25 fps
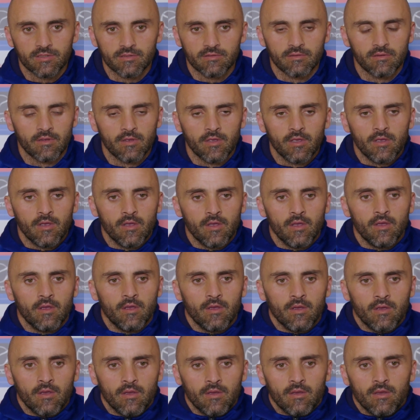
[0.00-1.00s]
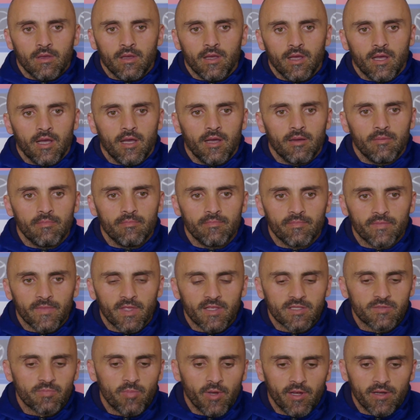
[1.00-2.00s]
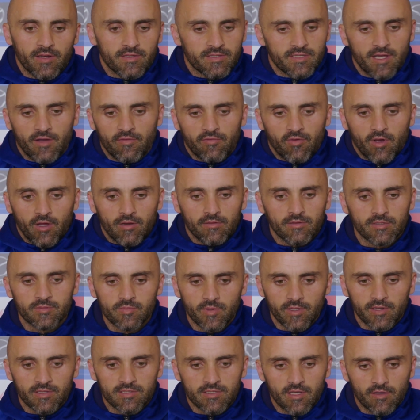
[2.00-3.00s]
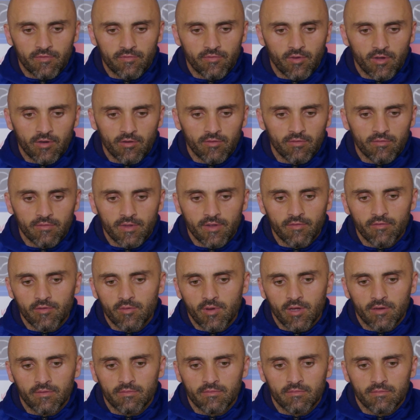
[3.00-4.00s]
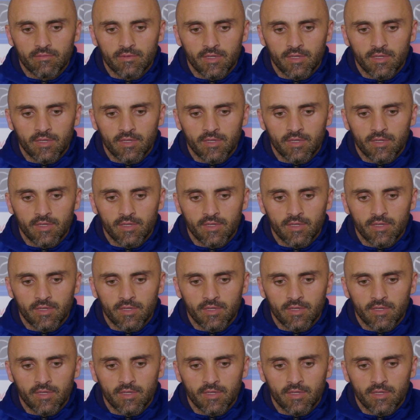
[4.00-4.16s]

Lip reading: And it's been a tough one. It's been a tough one on everyone.